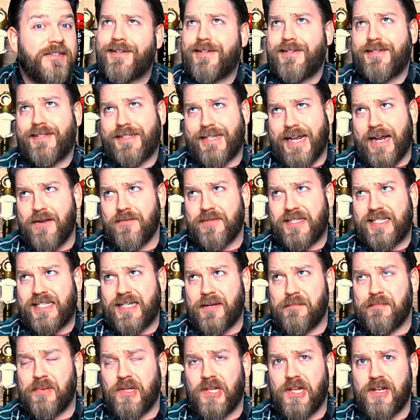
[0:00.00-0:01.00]
Sounds
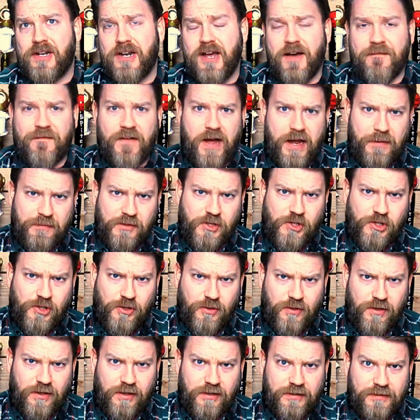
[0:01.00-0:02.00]
simple enough, I'm
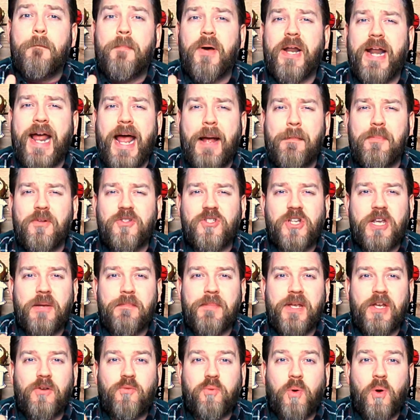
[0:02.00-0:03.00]
sure, but apples can
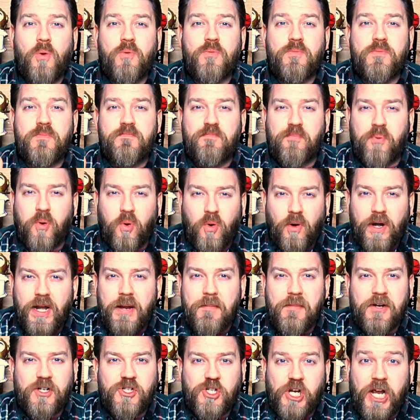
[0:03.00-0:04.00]
be grown pretty
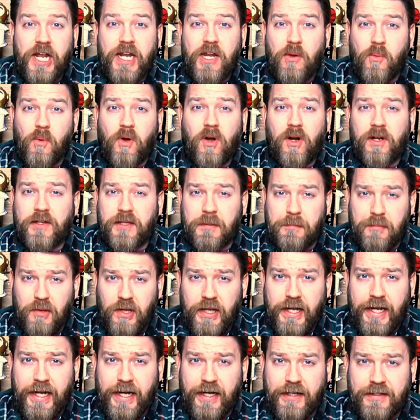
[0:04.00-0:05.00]
much anywhere on the
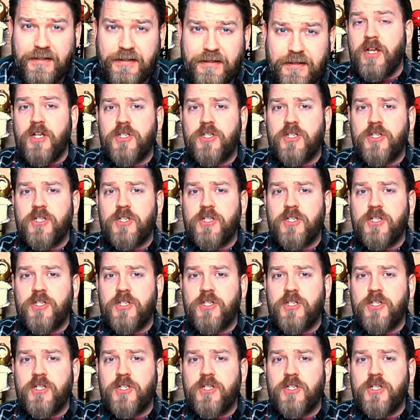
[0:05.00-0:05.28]
planet.